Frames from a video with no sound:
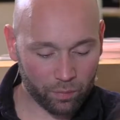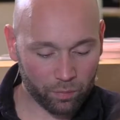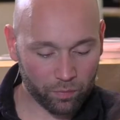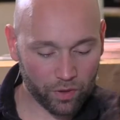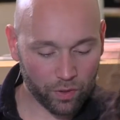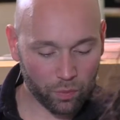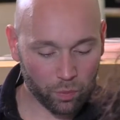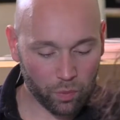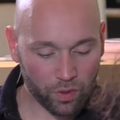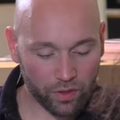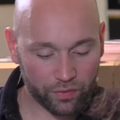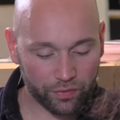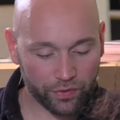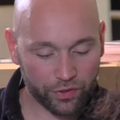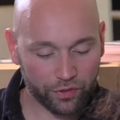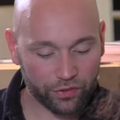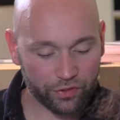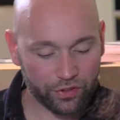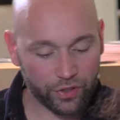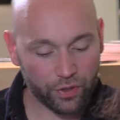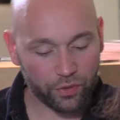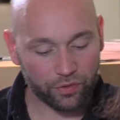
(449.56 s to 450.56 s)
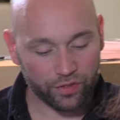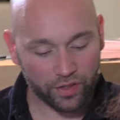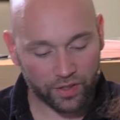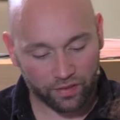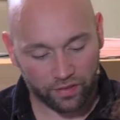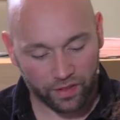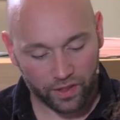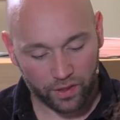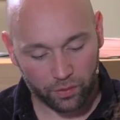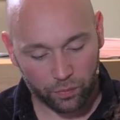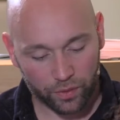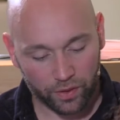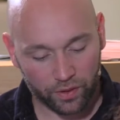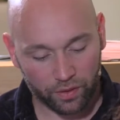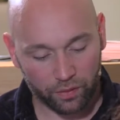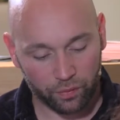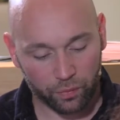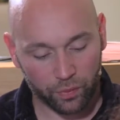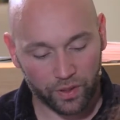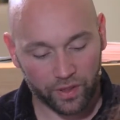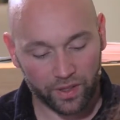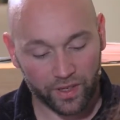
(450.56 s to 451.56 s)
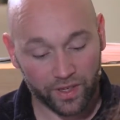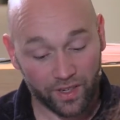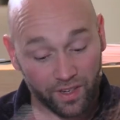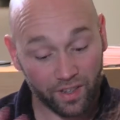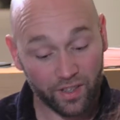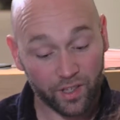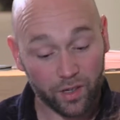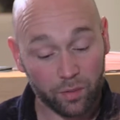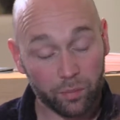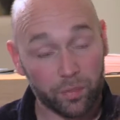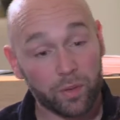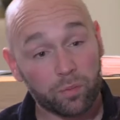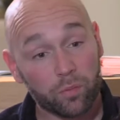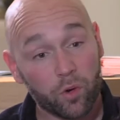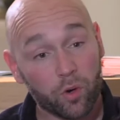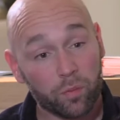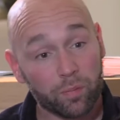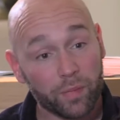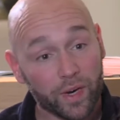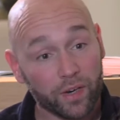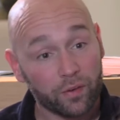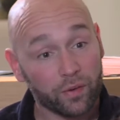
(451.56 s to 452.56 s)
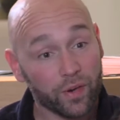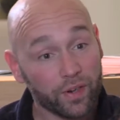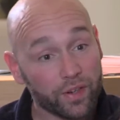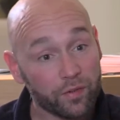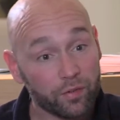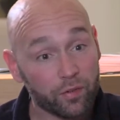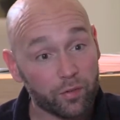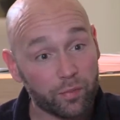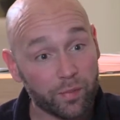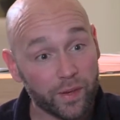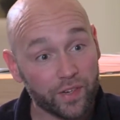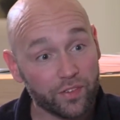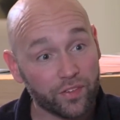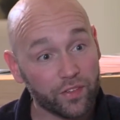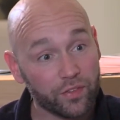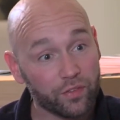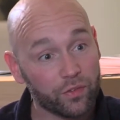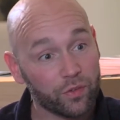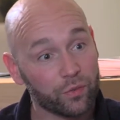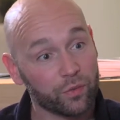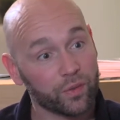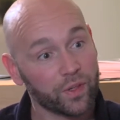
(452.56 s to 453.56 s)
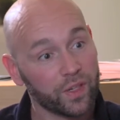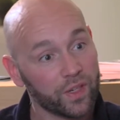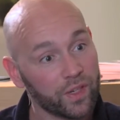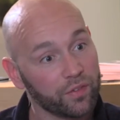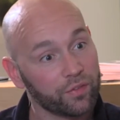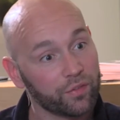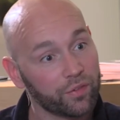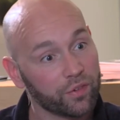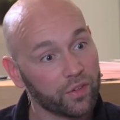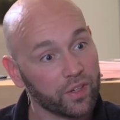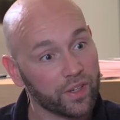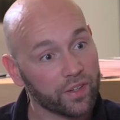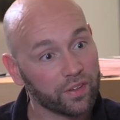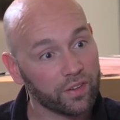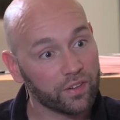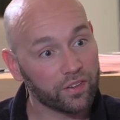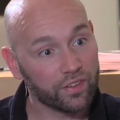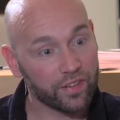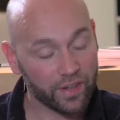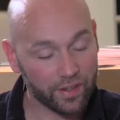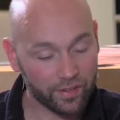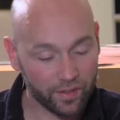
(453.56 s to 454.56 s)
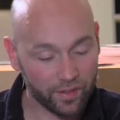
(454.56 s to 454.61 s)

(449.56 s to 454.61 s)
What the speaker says: one of your shows, and I think we need a little bit more background information to really fully understand